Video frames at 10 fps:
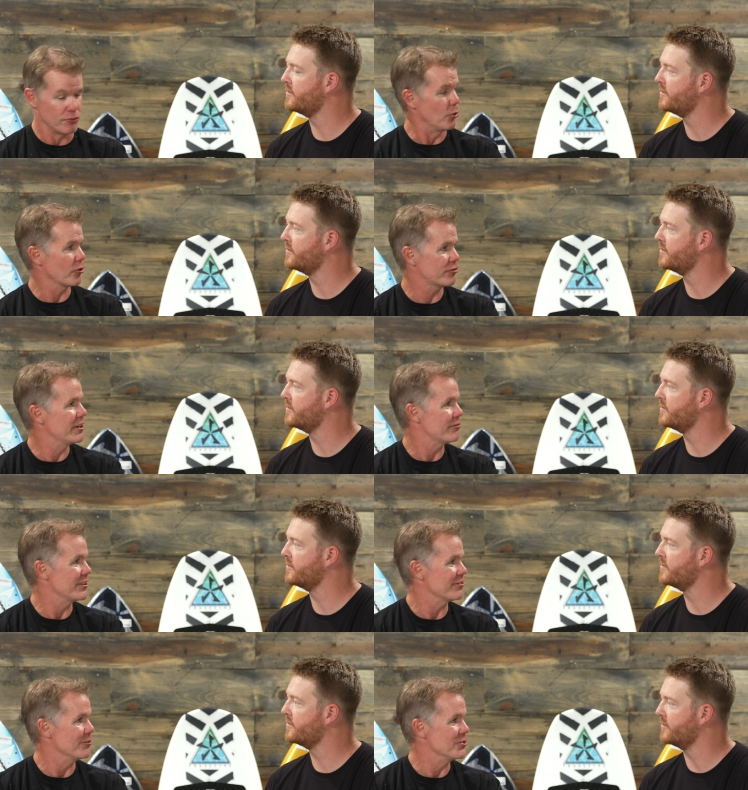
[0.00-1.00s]
Speaker 1: there's more
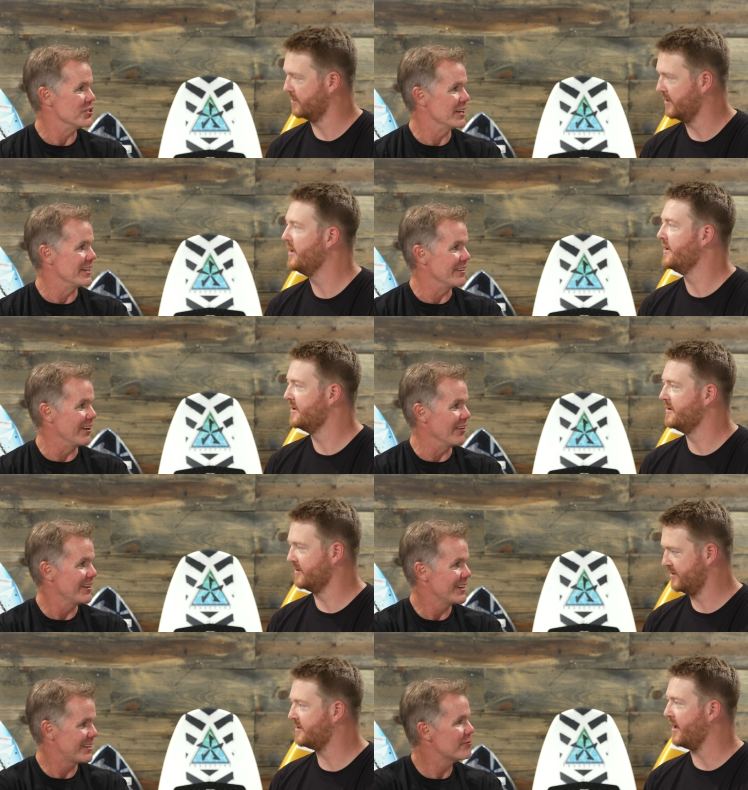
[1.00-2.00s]
stiffness and rigidity there.
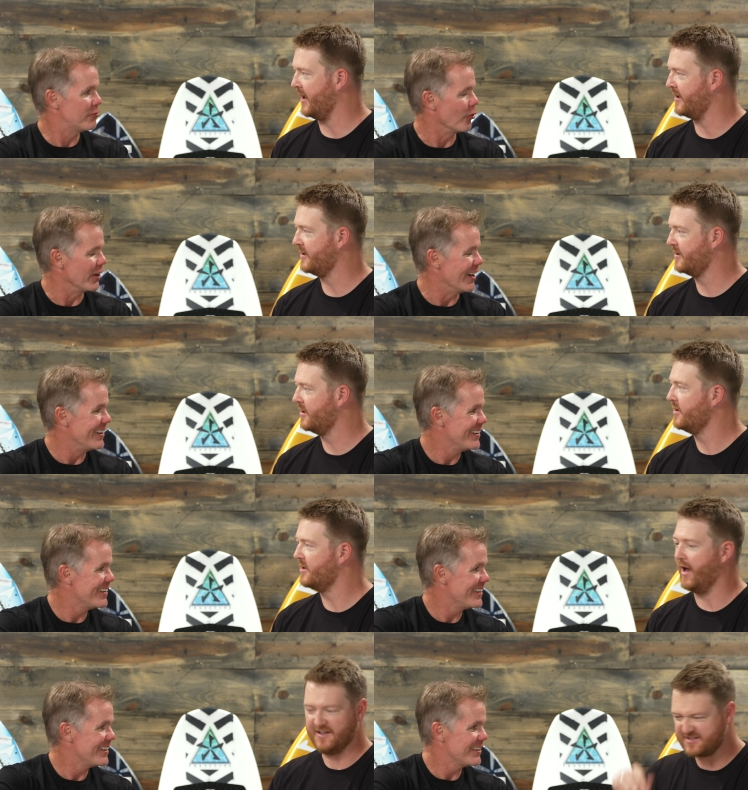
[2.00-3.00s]
Got for it. Down.
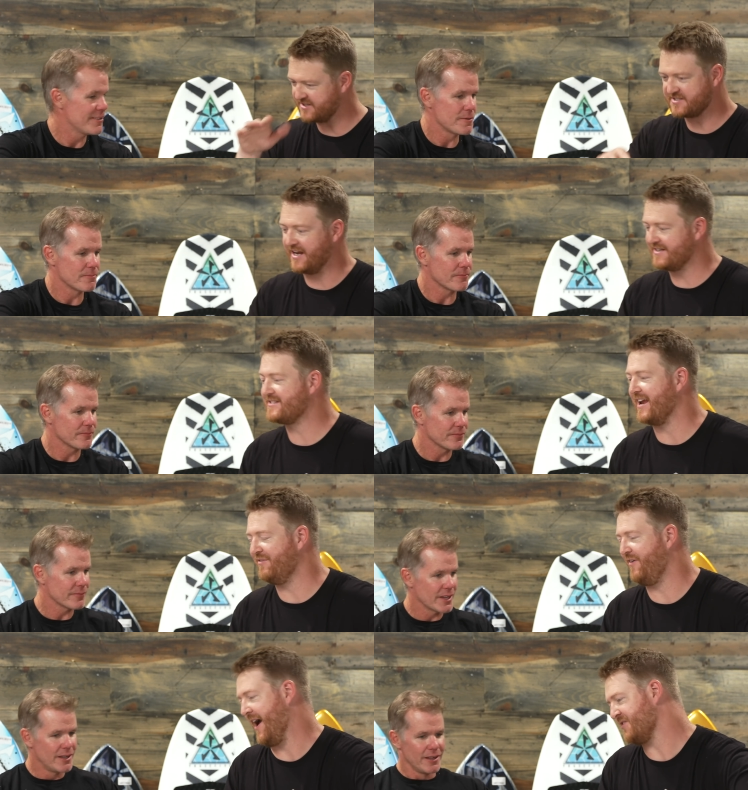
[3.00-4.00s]
Got it. It's gonna stay stay
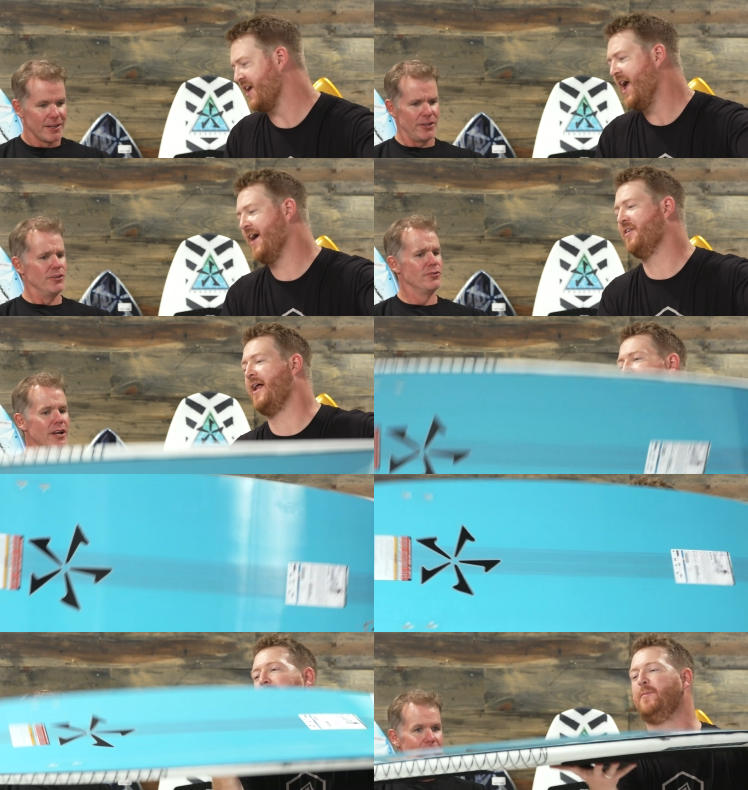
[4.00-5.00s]
fast. You and then
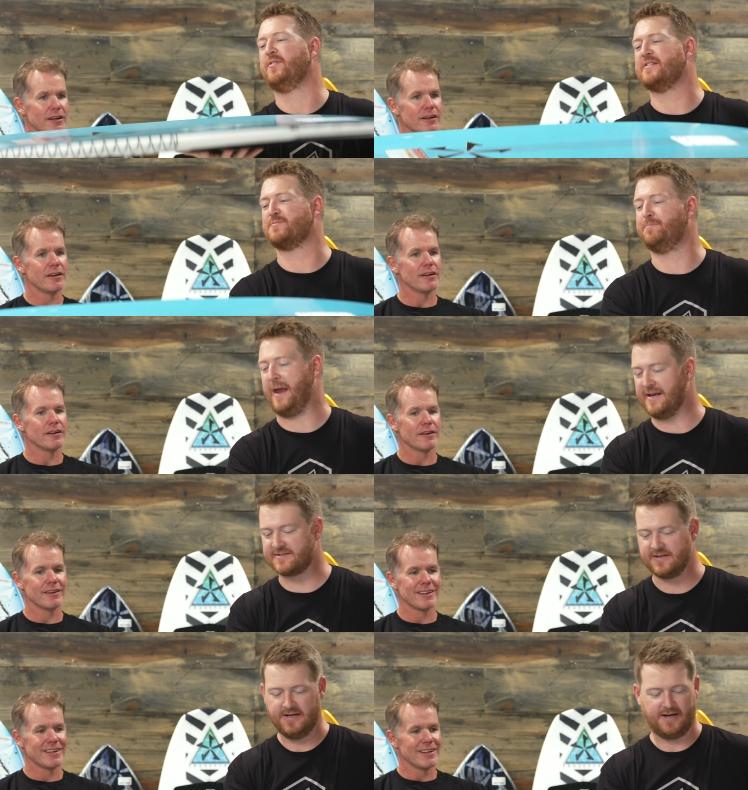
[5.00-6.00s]
how
Speaker 2: how this
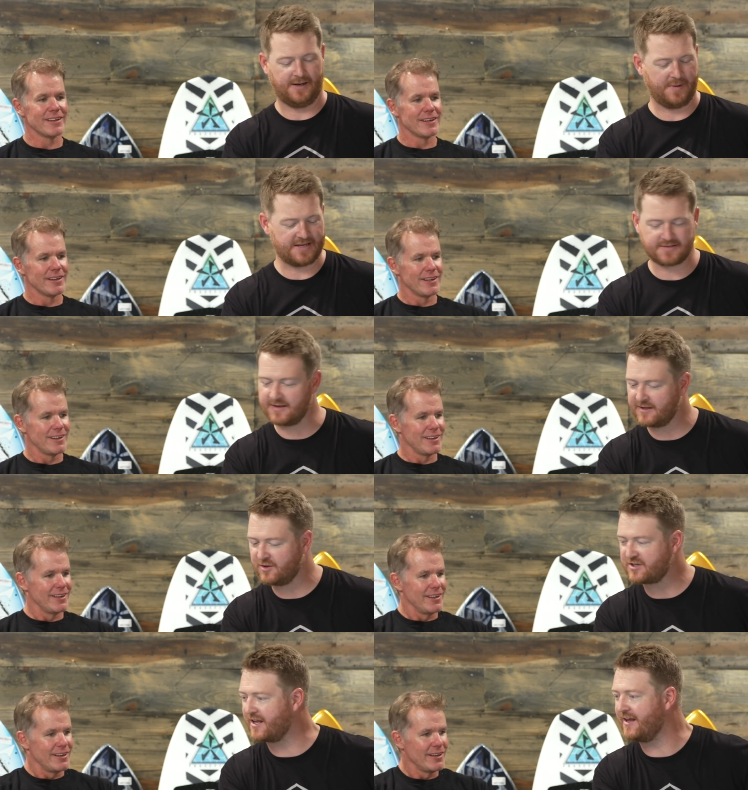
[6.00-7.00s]
base? Um, has it
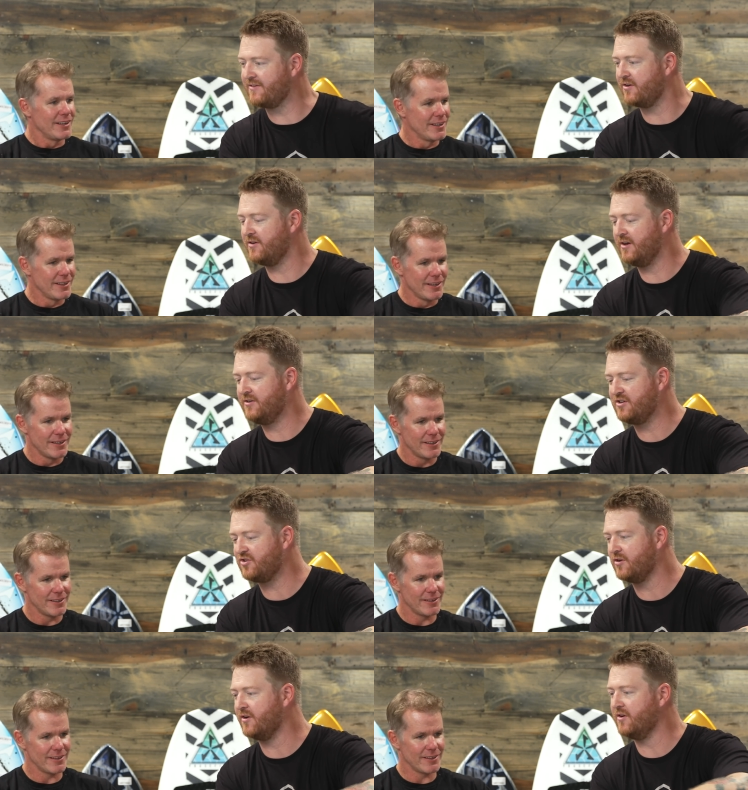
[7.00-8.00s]
looks like it has
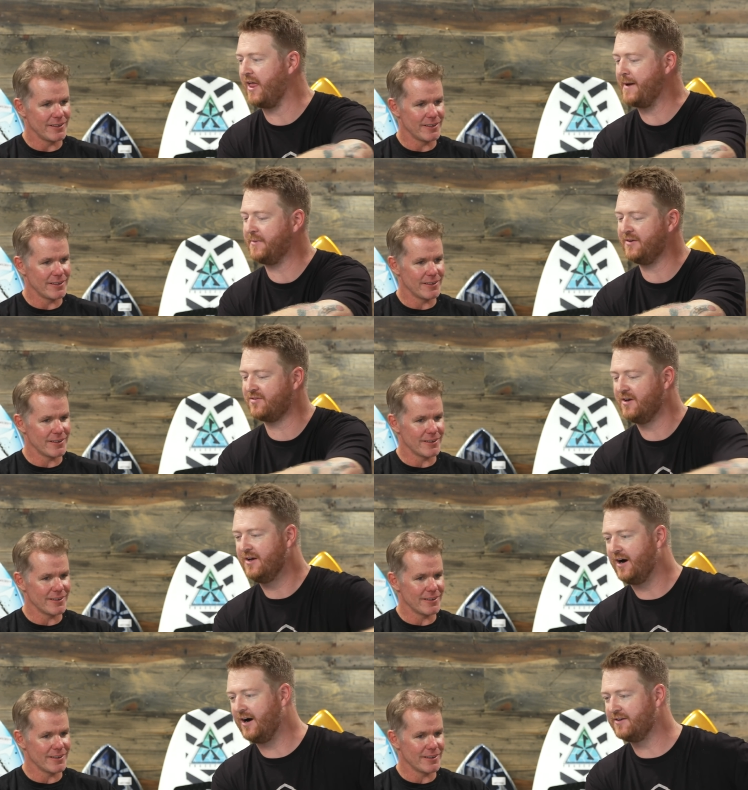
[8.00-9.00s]
additional little laminates
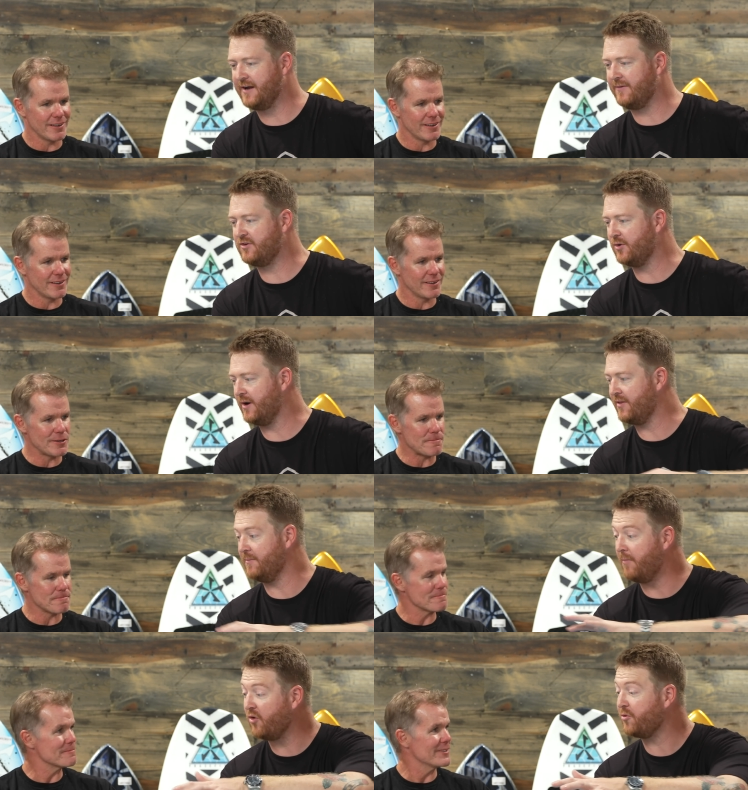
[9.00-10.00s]
uh, down to it, and
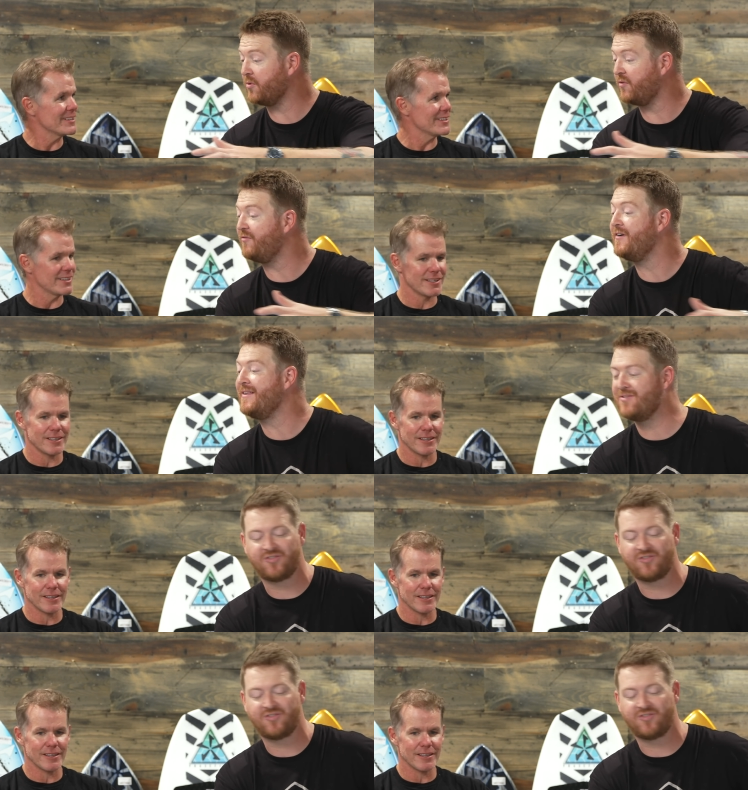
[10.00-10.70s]
then multiple fin